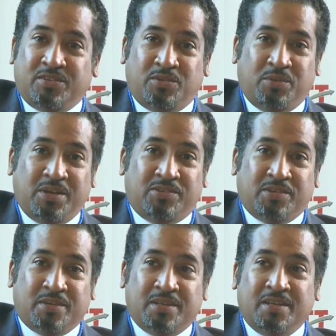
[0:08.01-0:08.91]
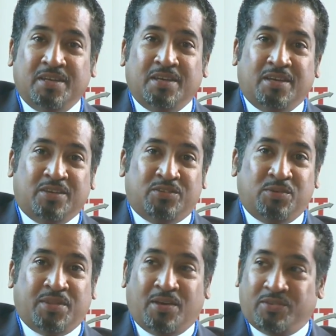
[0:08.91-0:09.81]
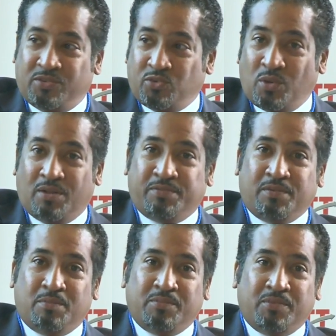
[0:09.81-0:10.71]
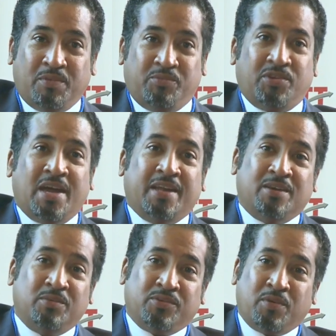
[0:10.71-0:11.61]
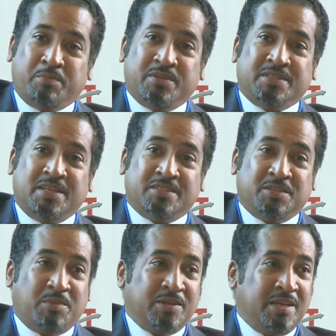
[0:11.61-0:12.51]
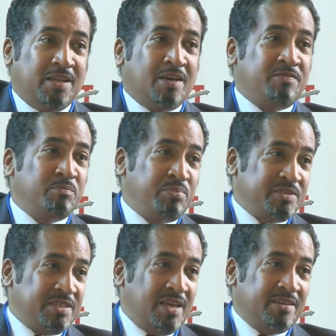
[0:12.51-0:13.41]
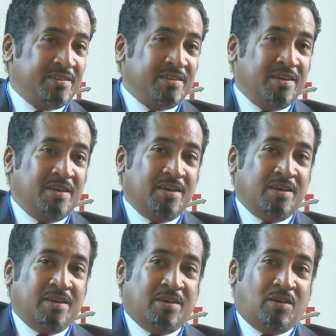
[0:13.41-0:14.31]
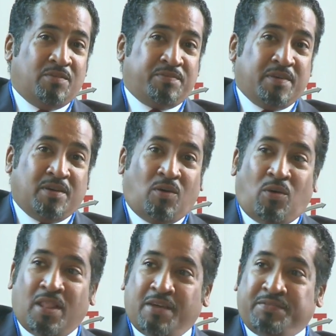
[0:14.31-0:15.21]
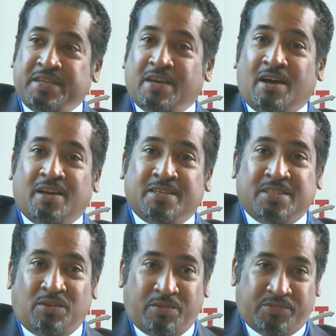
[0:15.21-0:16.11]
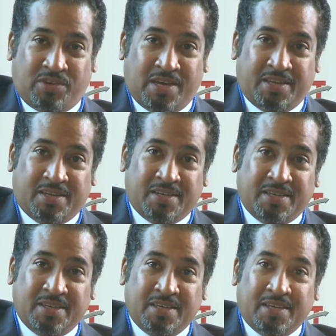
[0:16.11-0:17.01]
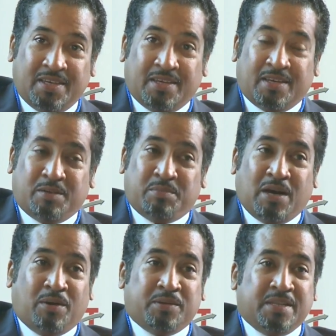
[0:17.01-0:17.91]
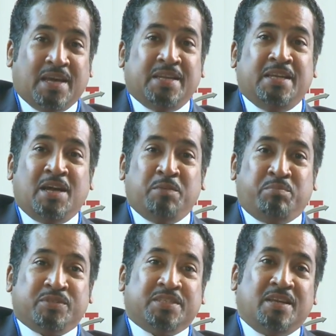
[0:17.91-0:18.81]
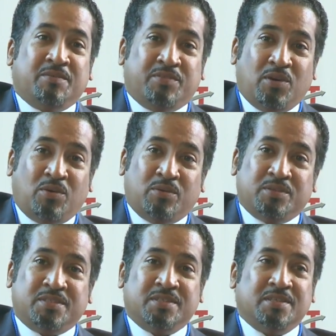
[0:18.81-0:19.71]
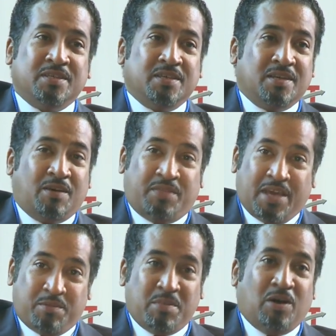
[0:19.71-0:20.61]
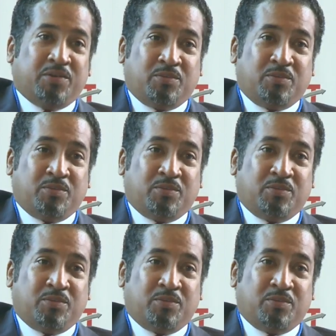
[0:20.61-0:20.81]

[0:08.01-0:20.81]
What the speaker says: the region in 2012 from China, which represents about 11% of all FDIs out of China. About 99% of that amount